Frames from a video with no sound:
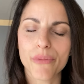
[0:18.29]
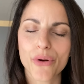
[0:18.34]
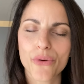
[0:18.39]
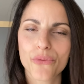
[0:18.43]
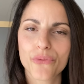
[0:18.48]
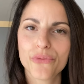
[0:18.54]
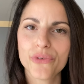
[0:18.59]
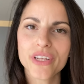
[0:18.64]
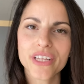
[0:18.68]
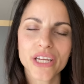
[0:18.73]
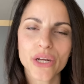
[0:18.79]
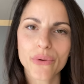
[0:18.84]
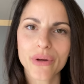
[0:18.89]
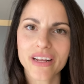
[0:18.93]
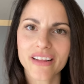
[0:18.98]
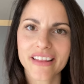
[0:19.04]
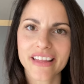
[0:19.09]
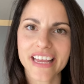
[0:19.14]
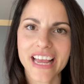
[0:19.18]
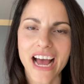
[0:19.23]
really
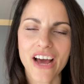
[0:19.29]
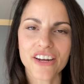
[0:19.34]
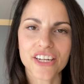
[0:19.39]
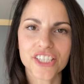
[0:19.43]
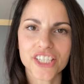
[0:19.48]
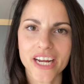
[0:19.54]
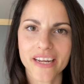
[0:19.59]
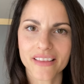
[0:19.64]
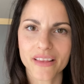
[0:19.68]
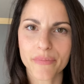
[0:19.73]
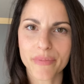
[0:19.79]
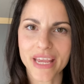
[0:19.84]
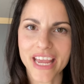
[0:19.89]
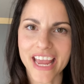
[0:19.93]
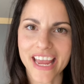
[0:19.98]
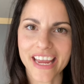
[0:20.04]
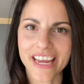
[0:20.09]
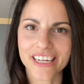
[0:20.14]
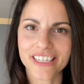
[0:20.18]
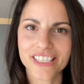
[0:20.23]
quickly how to check the
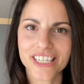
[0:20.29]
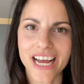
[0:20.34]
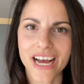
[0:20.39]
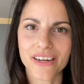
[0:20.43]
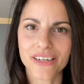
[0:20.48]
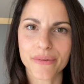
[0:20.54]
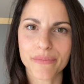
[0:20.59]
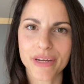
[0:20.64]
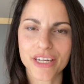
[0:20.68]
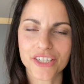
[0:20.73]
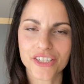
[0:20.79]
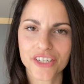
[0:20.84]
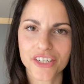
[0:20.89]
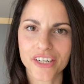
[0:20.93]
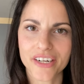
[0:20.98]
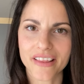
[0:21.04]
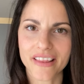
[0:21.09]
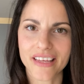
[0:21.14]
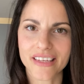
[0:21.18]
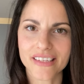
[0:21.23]
pH, how to
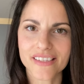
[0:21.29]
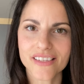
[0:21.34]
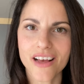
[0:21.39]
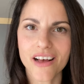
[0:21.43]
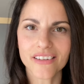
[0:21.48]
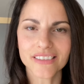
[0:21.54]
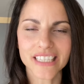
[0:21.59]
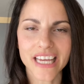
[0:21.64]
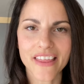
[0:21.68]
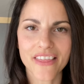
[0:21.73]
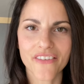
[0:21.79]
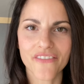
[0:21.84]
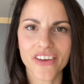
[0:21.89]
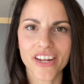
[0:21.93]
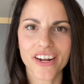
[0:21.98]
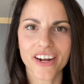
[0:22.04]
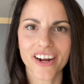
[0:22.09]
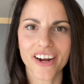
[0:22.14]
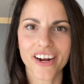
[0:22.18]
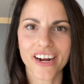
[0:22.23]
measure the salt and the
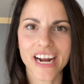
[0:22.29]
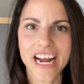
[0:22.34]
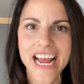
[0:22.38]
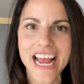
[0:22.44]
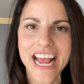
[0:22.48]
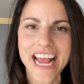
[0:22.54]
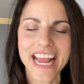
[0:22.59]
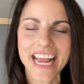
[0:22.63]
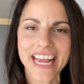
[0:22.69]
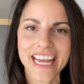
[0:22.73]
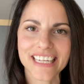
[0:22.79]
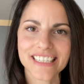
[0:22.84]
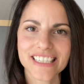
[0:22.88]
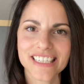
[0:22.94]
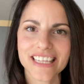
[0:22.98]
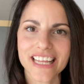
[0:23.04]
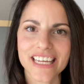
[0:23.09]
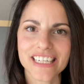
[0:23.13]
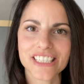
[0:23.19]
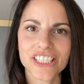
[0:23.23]
vinegar, and to
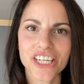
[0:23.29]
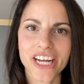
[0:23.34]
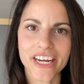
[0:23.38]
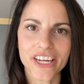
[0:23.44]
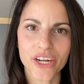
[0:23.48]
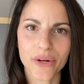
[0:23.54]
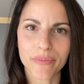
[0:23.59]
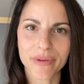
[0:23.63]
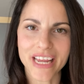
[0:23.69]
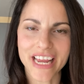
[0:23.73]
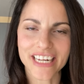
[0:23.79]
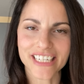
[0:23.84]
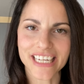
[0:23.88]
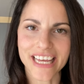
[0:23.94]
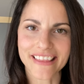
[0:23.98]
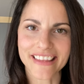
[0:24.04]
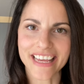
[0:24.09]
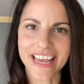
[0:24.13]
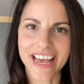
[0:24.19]
then check your pH at the